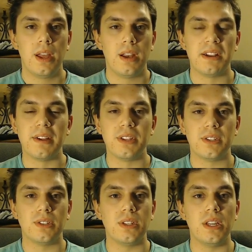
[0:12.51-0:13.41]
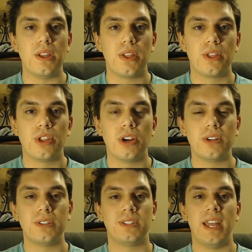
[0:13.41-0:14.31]
Now this is the
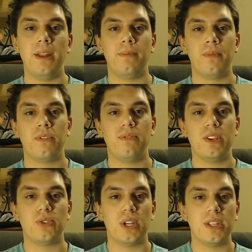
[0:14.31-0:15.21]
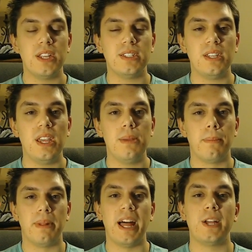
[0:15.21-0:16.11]
third set featuring the
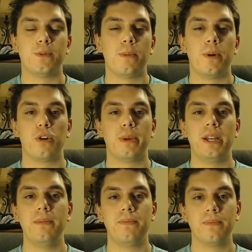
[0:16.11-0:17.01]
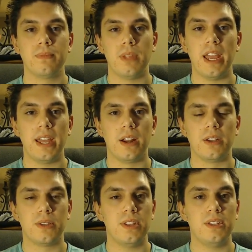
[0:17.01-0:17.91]
Team Plasma Pokemon, and
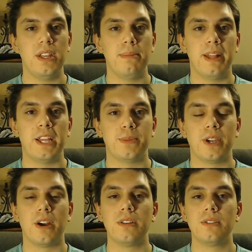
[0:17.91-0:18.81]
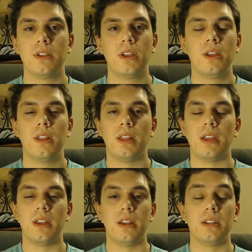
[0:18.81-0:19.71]
also the Team Plasma cards.
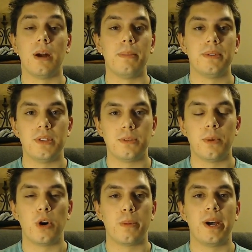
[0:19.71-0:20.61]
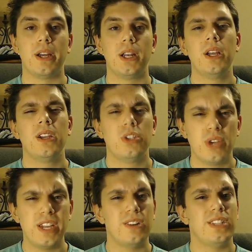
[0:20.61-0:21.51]
It encompasses Pokemon,
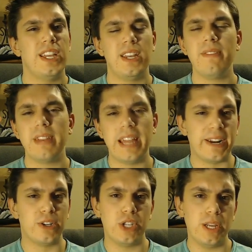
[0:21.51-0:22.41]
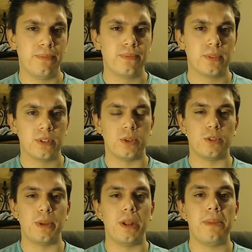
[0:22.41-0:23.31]
trainers, and even energy, so
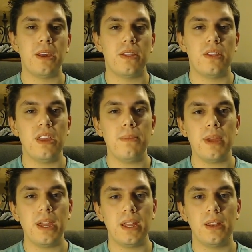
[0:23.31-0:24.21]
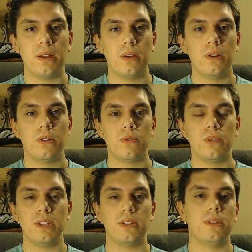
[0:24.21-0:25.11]
it's been a big theme in
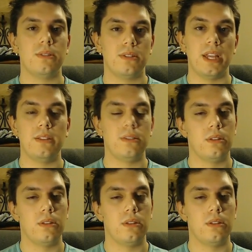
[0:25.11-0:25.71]
recent sets.